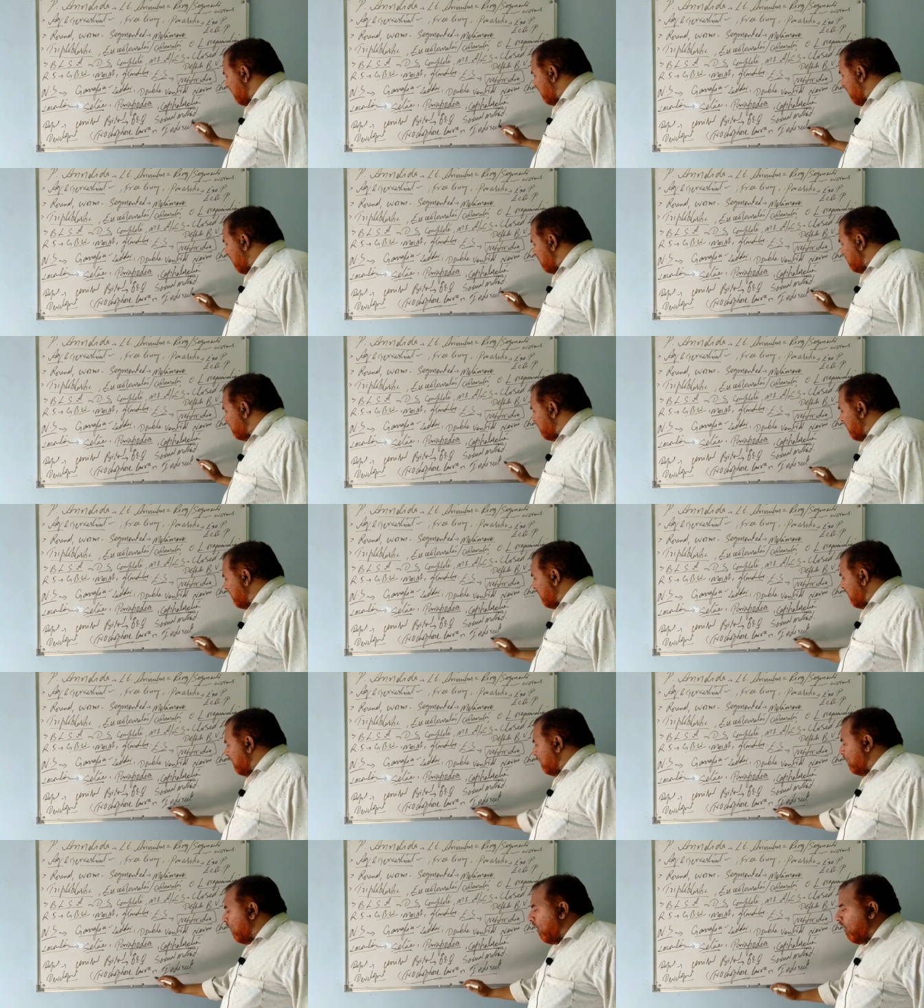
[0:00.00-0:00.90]
Because it
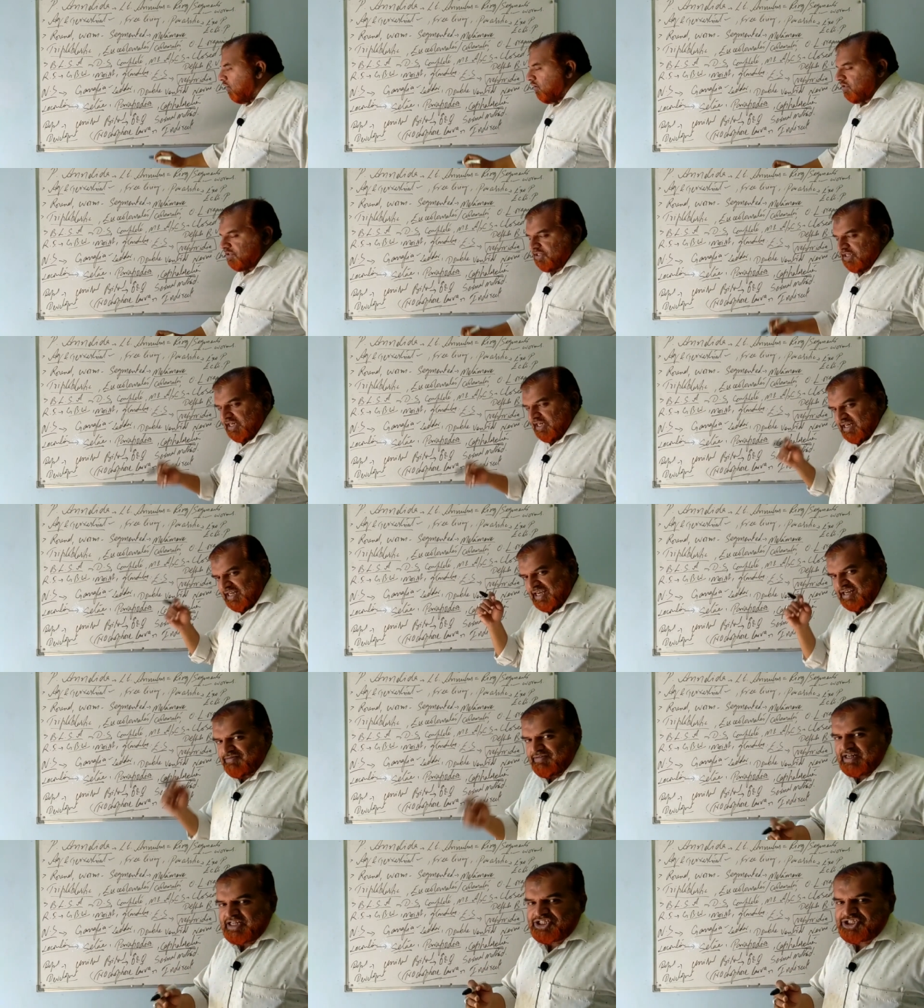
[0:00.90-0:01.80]
involves a
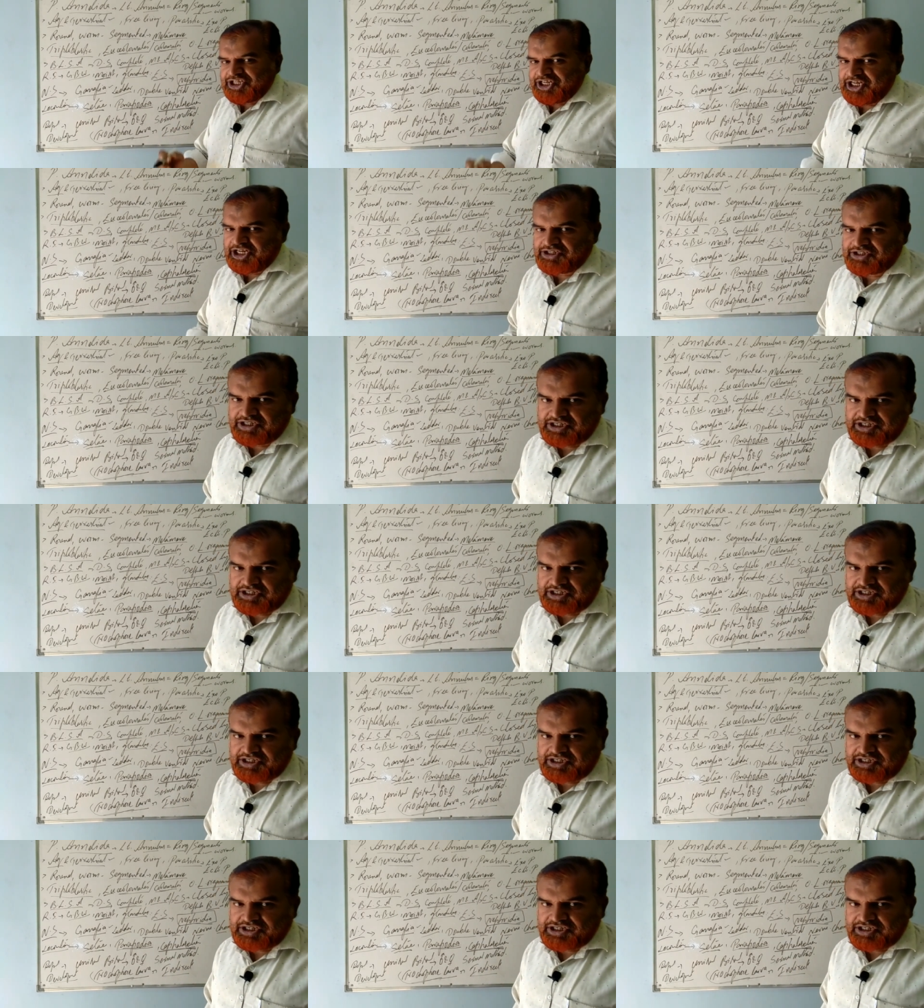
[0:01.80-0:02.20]
larval stage.